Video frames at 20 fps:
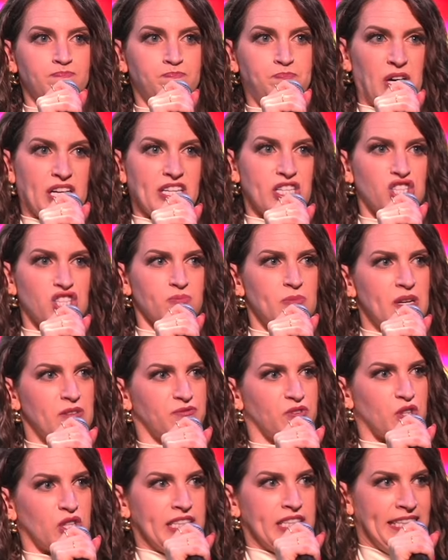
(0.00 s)
punishment
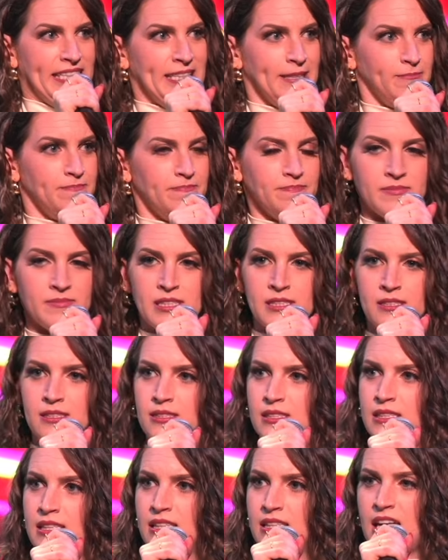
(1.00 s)
for him
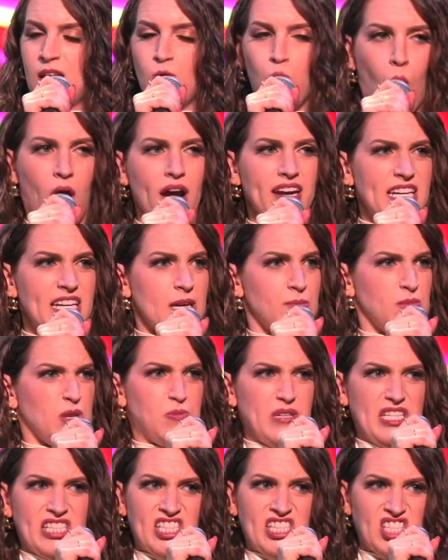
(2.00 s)
and wanting him to
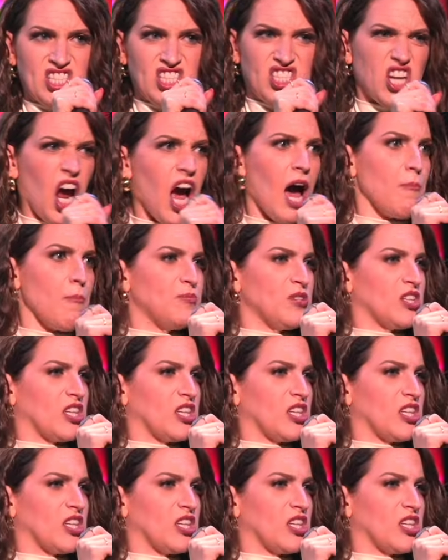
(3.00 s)
be stopped